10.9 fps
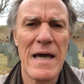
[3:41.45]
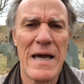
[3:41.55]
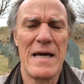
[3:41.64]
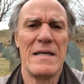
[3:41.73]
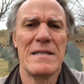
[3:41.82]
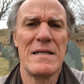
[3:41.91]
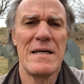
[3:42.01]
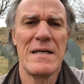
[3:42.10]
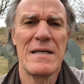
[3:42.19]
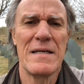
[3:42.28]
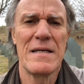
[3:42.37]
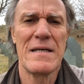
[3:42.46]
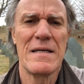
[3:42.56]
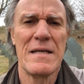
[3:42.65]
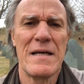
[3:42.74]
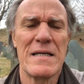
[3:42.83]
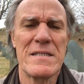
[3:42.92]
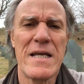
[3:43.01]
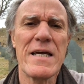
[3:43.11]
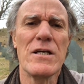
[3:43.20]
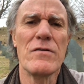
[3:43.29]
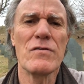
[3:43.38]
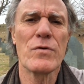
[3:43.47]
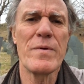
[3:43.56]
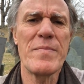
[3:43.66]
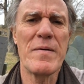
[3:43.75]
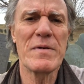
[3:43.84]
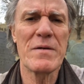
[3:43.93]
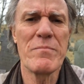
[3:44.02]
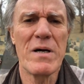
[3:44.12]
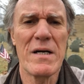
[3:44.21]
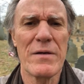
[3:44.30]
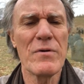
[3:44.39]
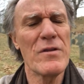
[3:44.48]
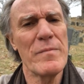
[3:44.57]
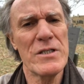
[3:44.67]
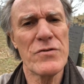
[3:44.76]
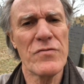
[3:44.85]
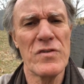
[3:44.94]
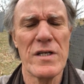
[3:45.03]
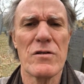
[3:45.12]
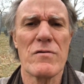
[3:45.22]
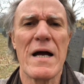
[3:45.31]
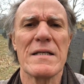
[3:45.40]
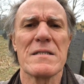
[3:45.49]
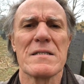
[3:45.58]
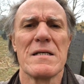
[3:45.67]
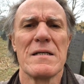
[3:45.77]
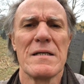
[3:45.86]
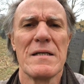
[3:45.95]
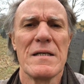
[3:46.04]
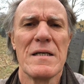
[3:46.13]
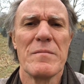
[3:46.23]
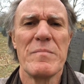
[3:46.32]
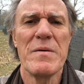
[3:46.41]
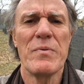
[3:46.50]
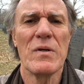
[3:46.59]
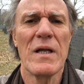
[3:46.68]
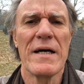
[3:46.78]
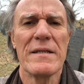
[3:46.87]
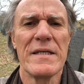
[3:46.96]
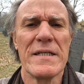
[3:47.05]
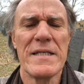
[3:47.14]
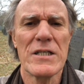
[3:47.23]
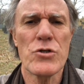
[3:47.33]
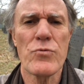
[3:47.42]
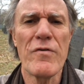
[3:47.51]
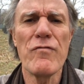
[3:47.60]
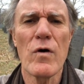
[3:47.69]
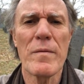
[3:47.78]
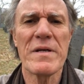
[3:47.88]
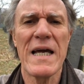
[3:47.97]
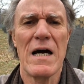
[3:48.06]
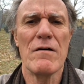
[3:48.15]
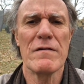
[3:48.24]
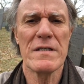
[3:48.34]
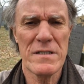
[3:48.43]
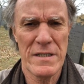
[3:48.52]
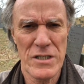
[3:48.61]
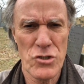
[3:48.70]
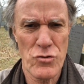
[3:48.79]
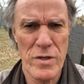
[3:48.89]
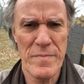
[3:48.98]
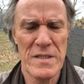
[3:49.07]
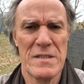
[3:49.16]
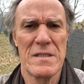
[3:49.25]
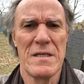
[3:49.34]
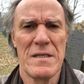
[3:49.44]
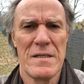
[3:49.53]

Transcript: and has taken over the Republican Party with a bunch of theocrats. People like the Dutch Reformed Calvinist extremist